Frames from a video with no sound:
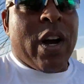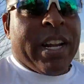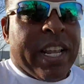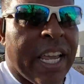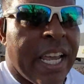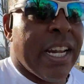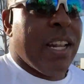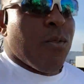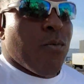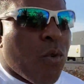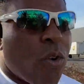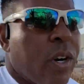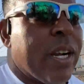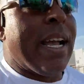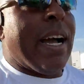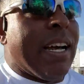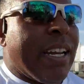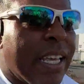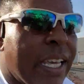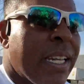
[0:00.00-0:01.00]
in and
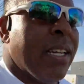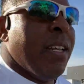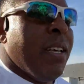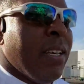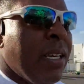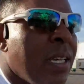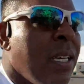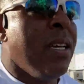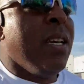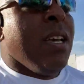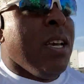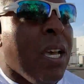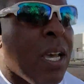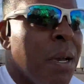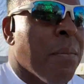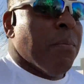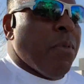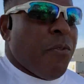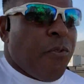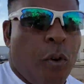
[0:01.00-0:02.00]
workout in
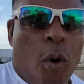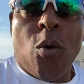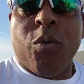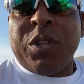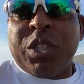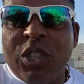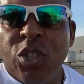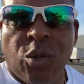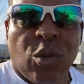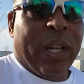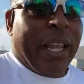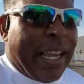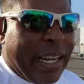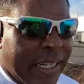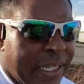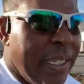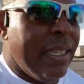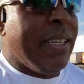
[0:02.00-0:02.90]
before it was too late.